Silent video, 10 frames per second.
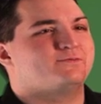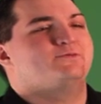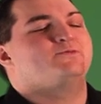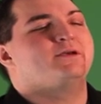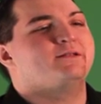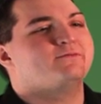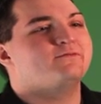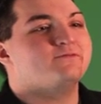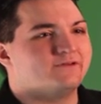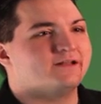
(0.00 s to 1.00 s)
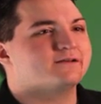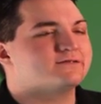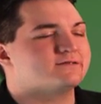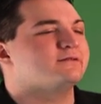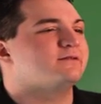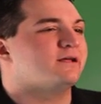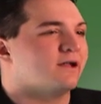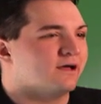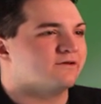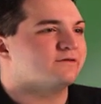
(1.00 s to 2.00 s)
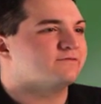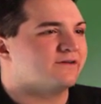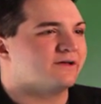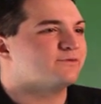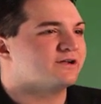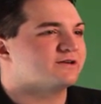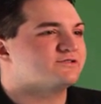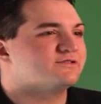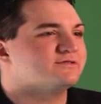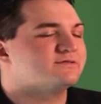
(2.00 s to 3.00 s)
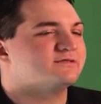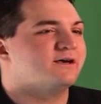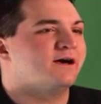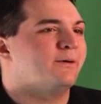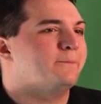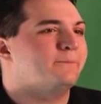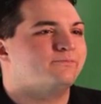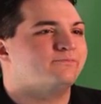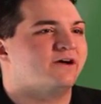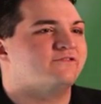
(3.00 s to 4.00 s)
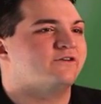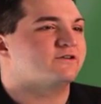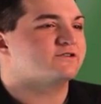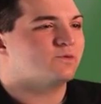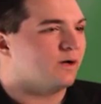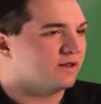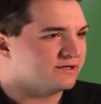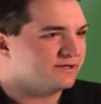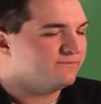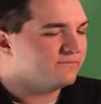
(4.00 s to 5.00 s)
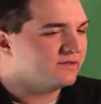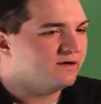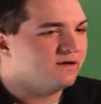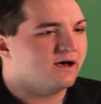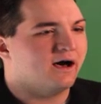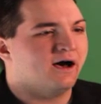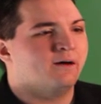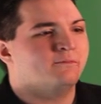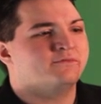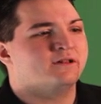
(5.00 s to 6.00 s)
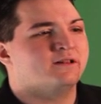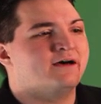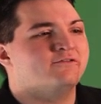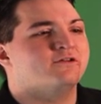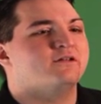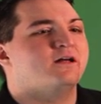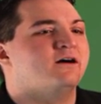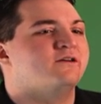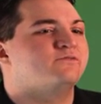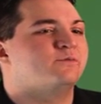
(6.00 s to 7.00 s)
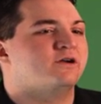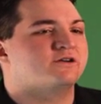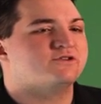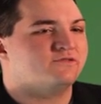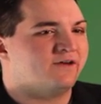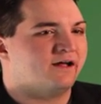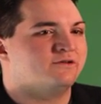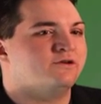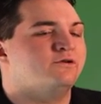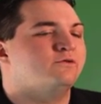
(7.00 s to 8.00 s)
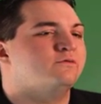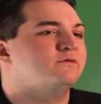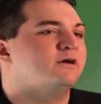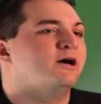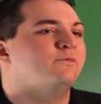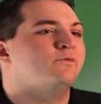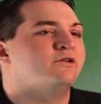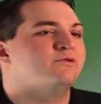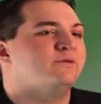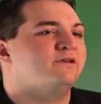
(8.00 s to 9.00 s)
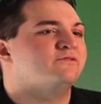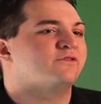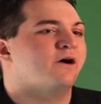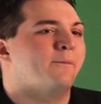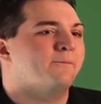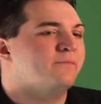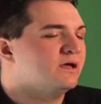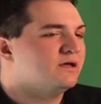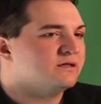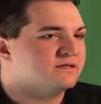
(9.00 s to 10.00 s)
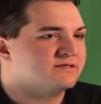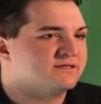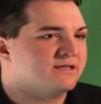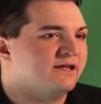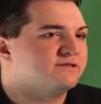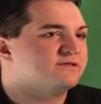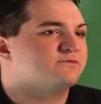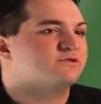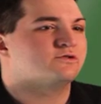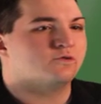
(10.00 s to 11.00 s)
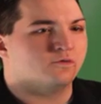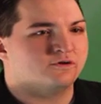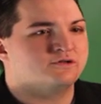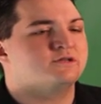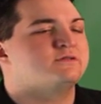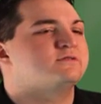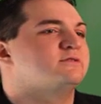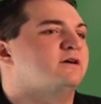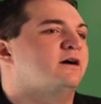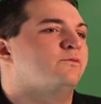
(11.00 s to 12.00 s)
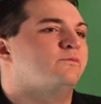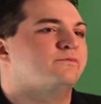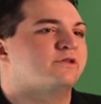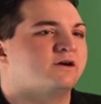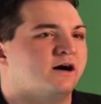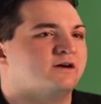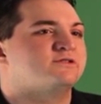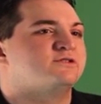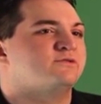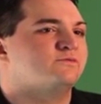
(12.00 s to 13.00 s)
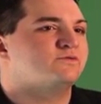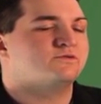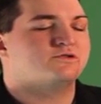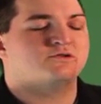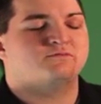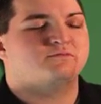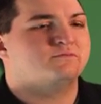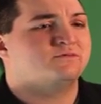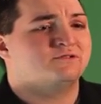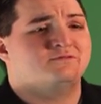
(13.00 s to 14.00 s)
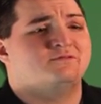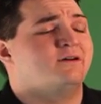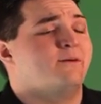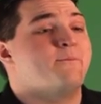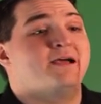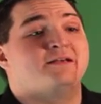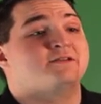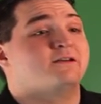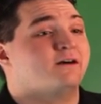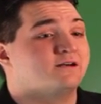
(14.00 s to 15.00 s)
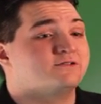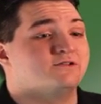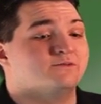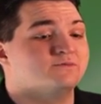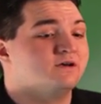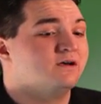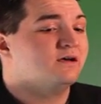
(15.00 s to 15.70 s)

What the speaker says: between Phoenix and other fan productions by far is quality. The level of production value, whether it be from the sets, which are gorgeous, the costumes, which are amazing costumes,